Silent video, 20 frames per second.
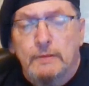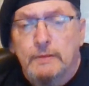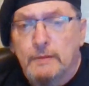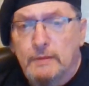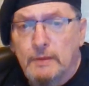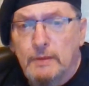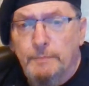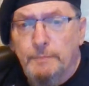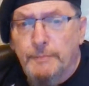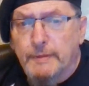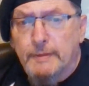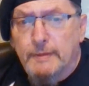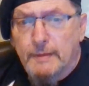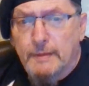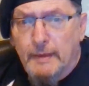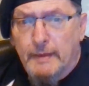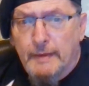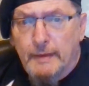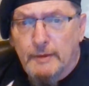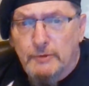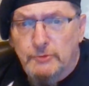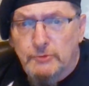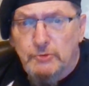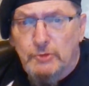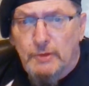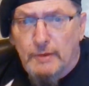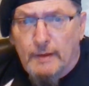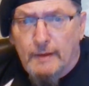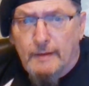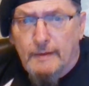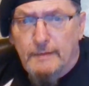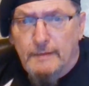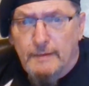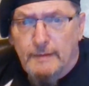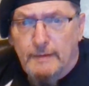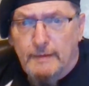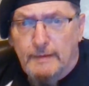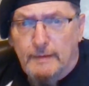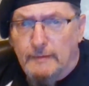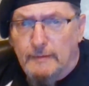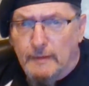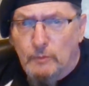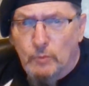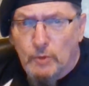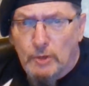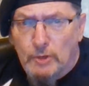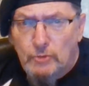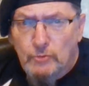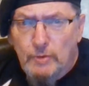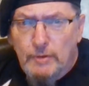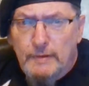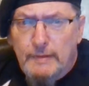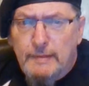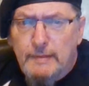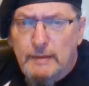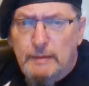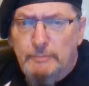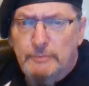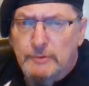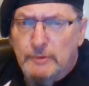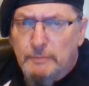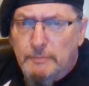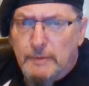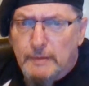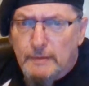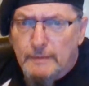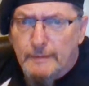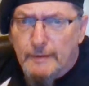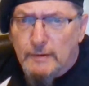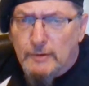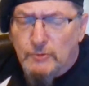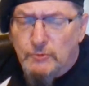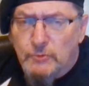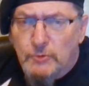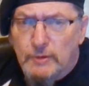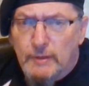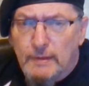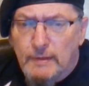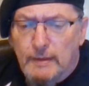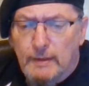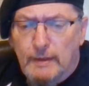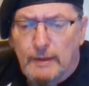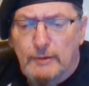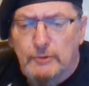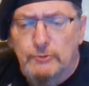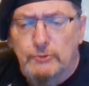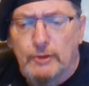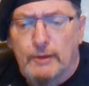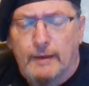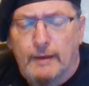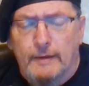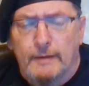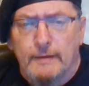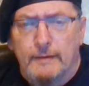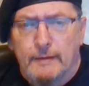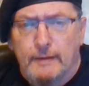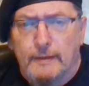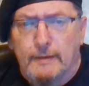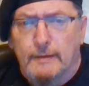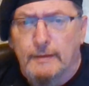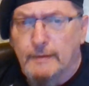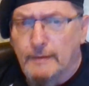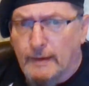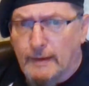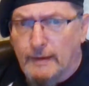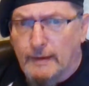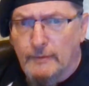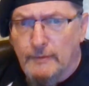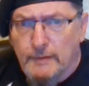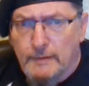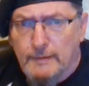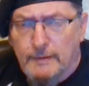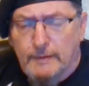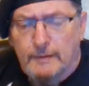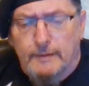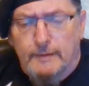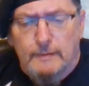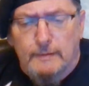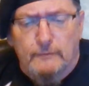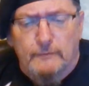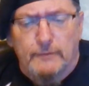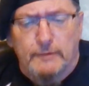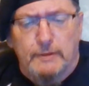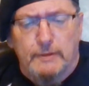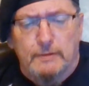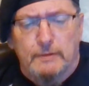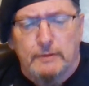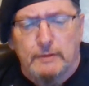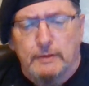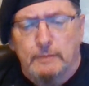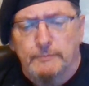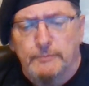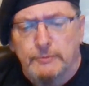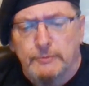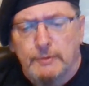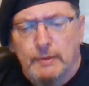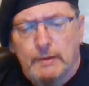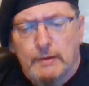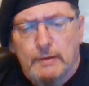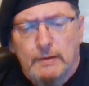Keep cash on hand. They want you to keep some extra cash on hand on the day of the eclipse.